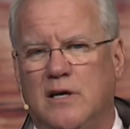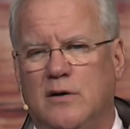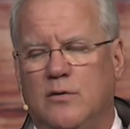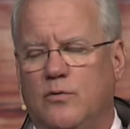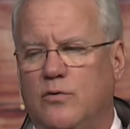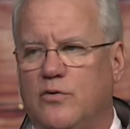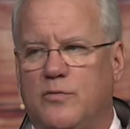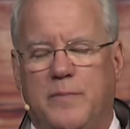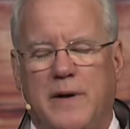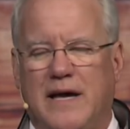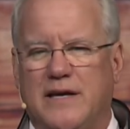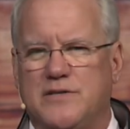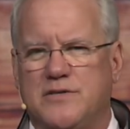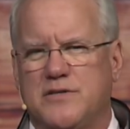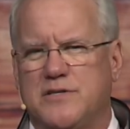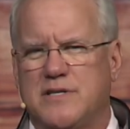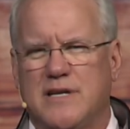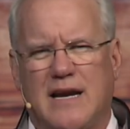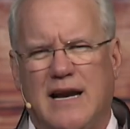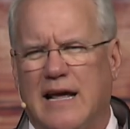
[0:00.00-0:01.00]
Well, the pastor
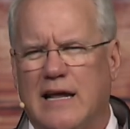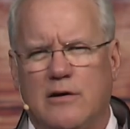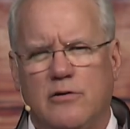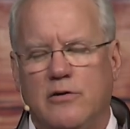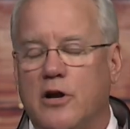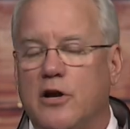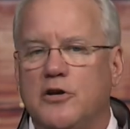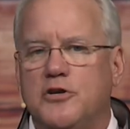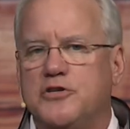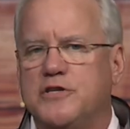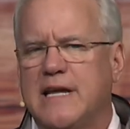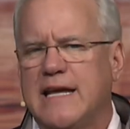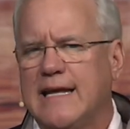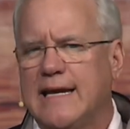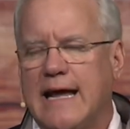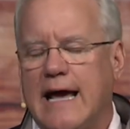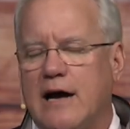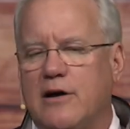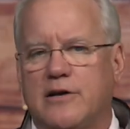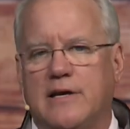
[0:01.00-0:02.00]
said, I don't understand.
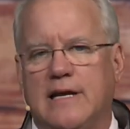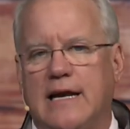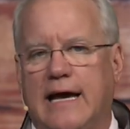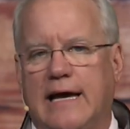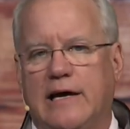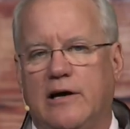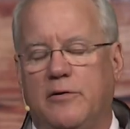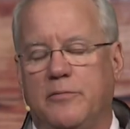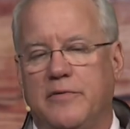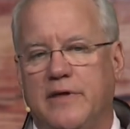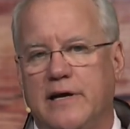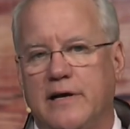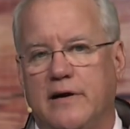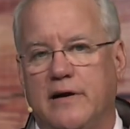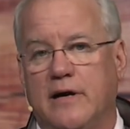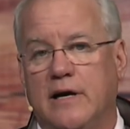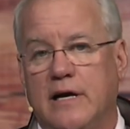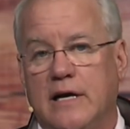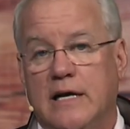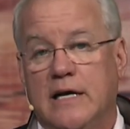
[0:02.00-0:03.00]
How can I help
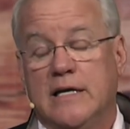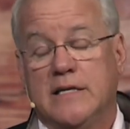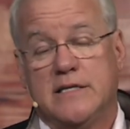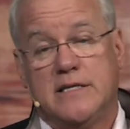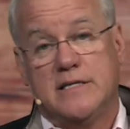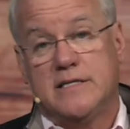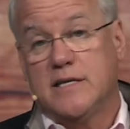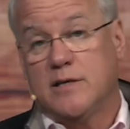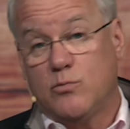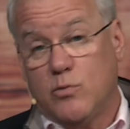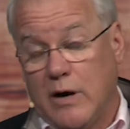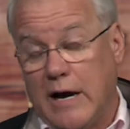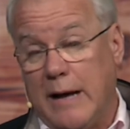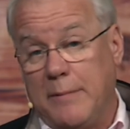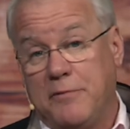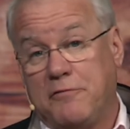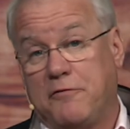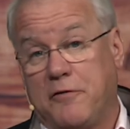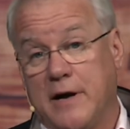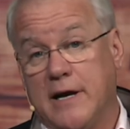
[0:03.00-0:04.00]
there? She said, Well,
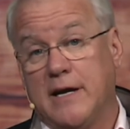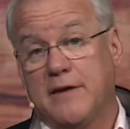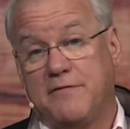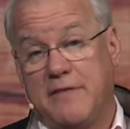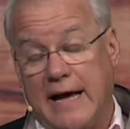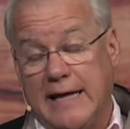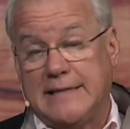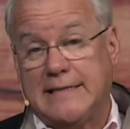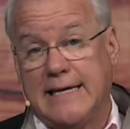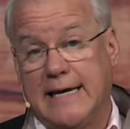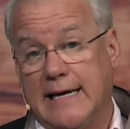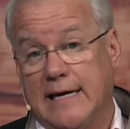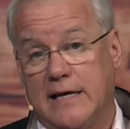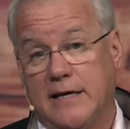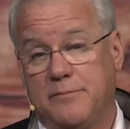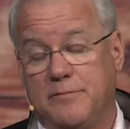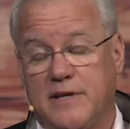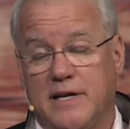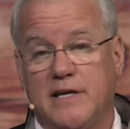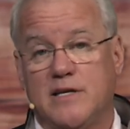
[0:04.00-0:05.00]
I'm afraid if I tell
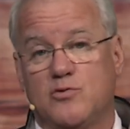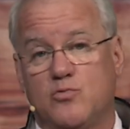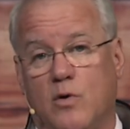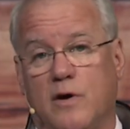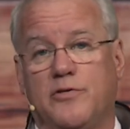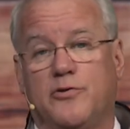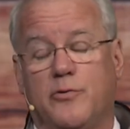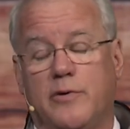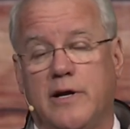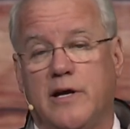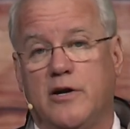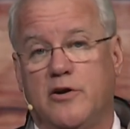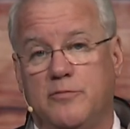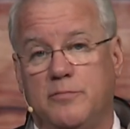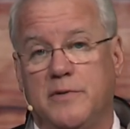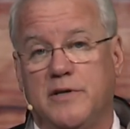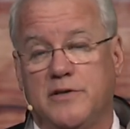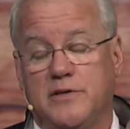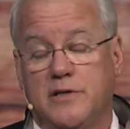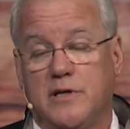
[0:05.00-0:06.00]
him that he's won $300
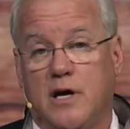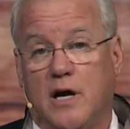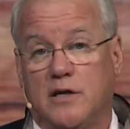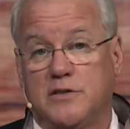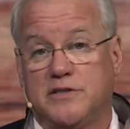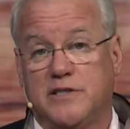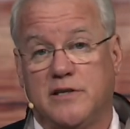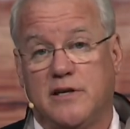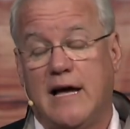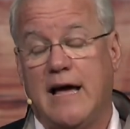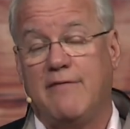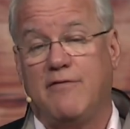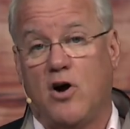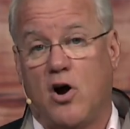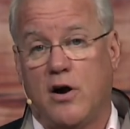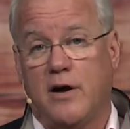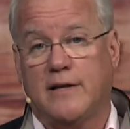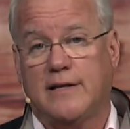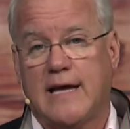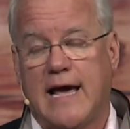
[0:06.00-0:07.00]
million, he'll have a
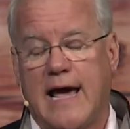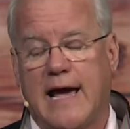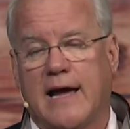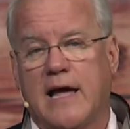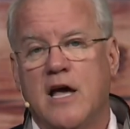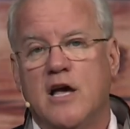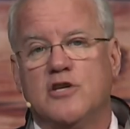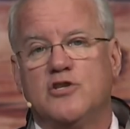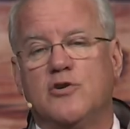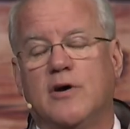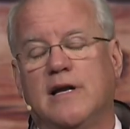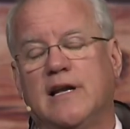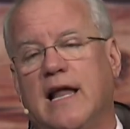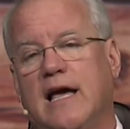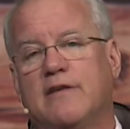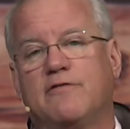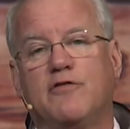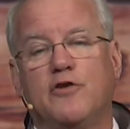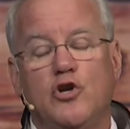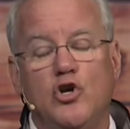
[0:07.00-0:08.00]
heart attack. So I'd
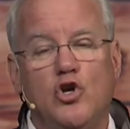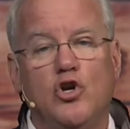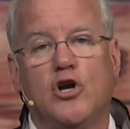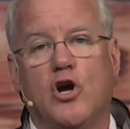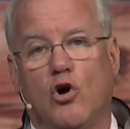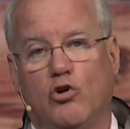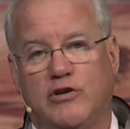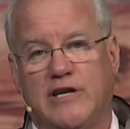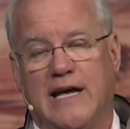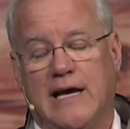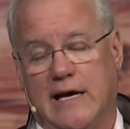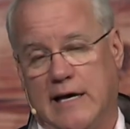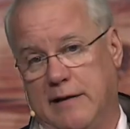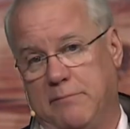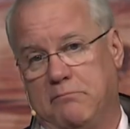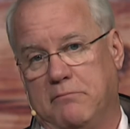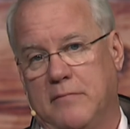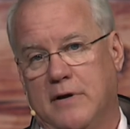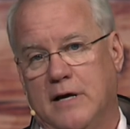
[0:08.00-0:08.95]
like for you to go tell him.